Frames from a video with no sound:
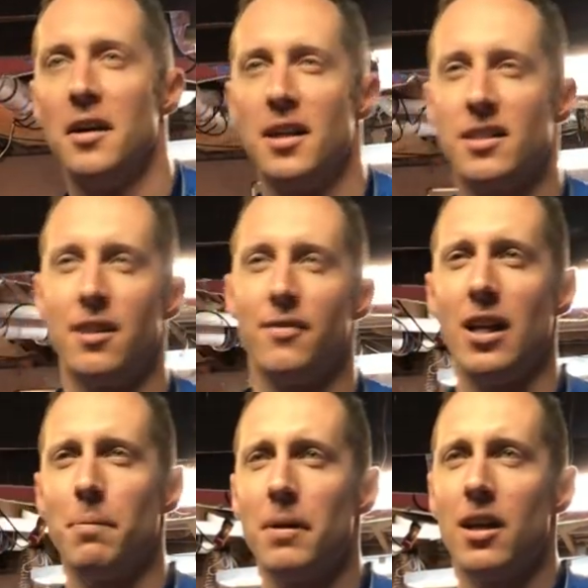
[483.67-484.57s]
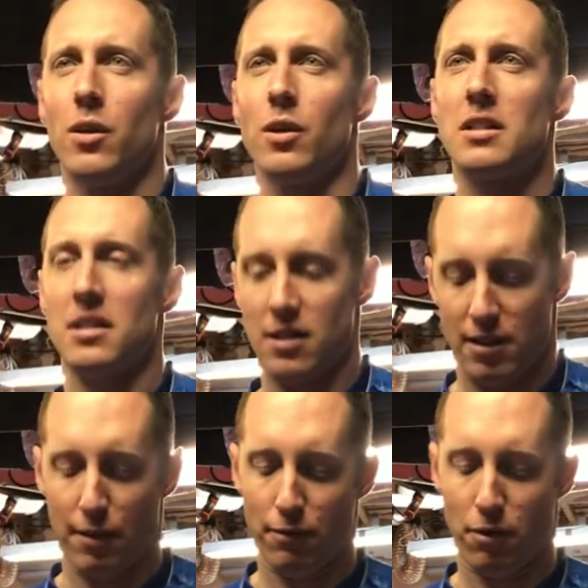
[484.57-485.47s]
is developing a good
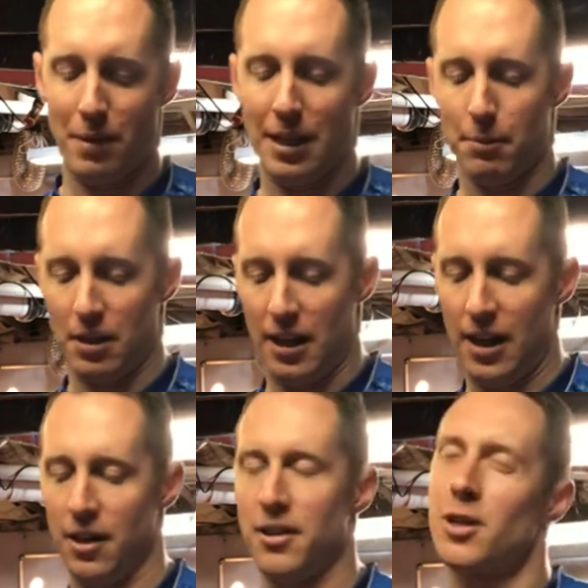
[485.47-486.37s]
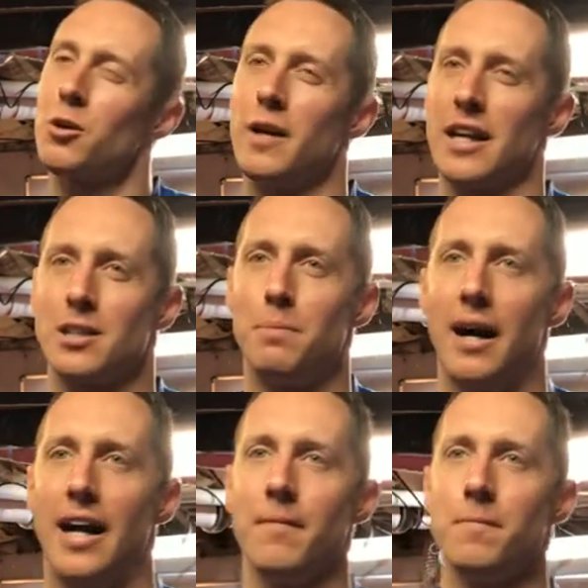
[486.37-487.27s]
system for being able to hit the correct
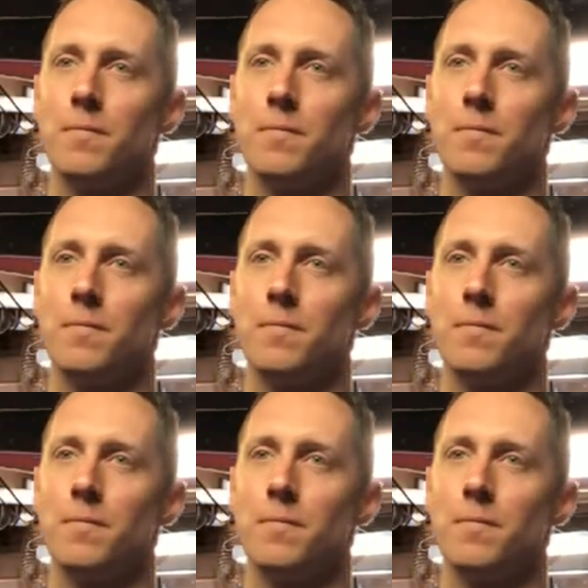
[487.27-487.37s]
spot.